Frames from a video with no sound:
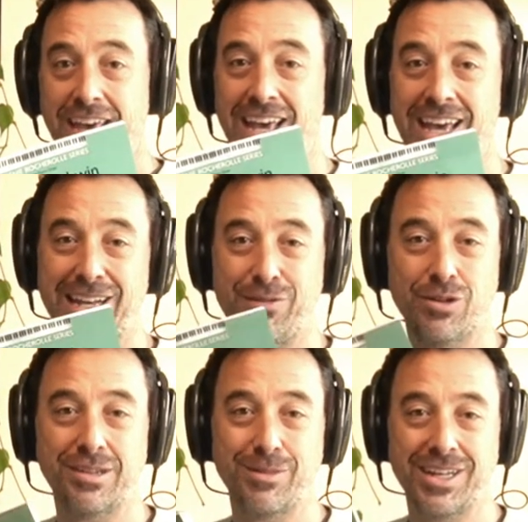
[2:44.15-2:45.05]
And if you
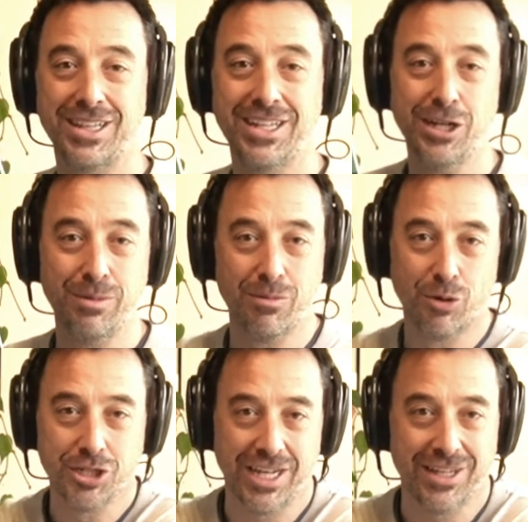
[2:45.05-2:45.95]
want something a little bit
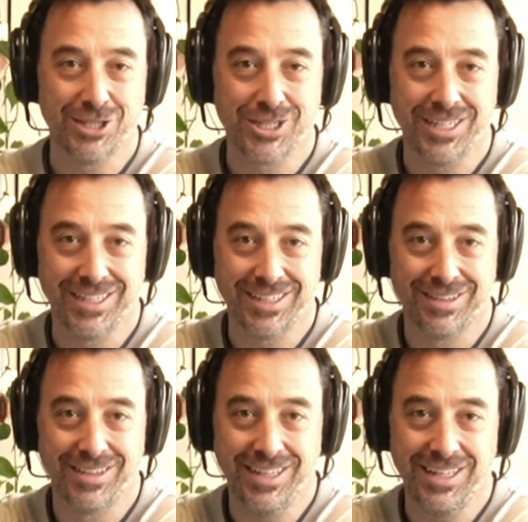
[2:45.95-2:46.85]
more
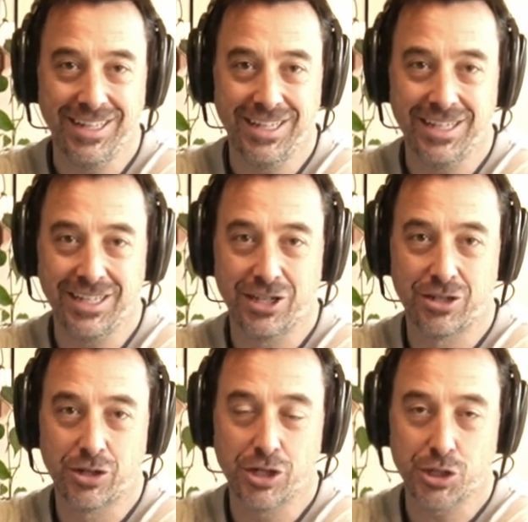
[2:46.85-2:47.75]
challenging, the
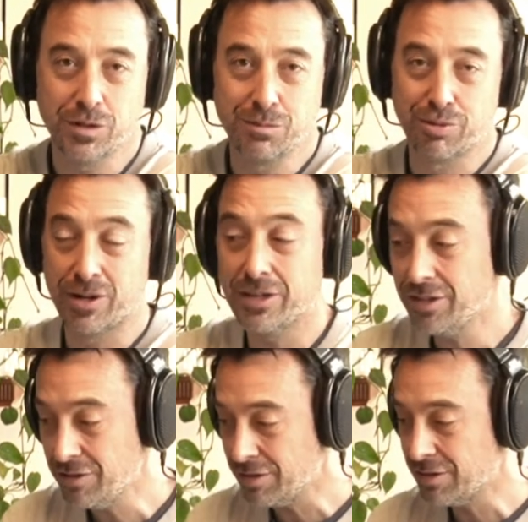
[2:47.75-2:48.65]
Gershwin
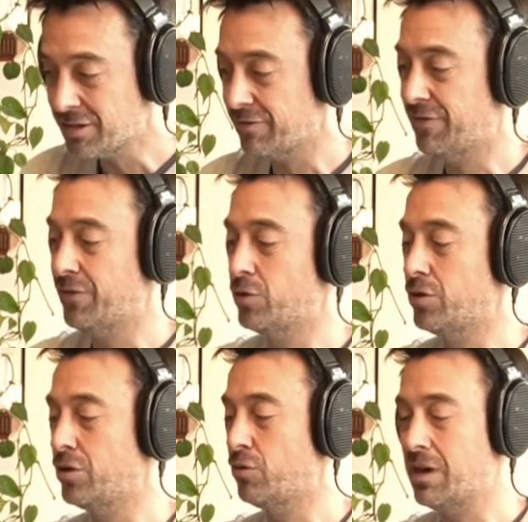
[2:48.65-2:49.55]
Preludes
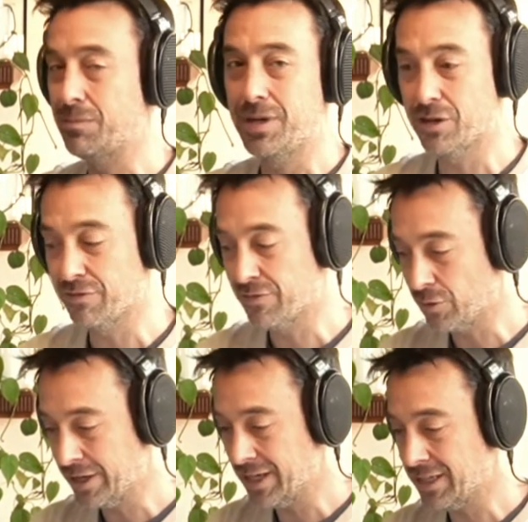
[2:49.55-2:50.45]
for 1 piano,
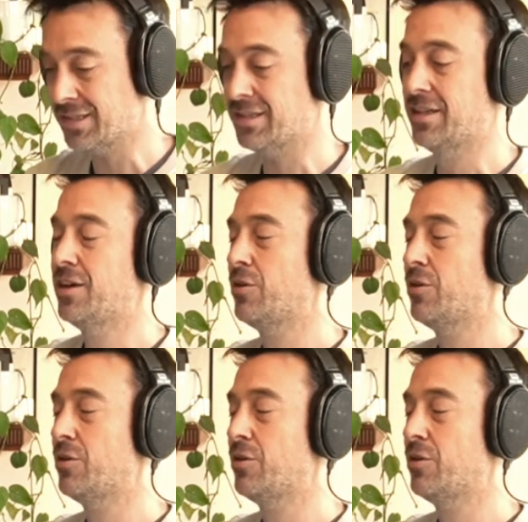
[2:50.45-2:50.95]
4 hands.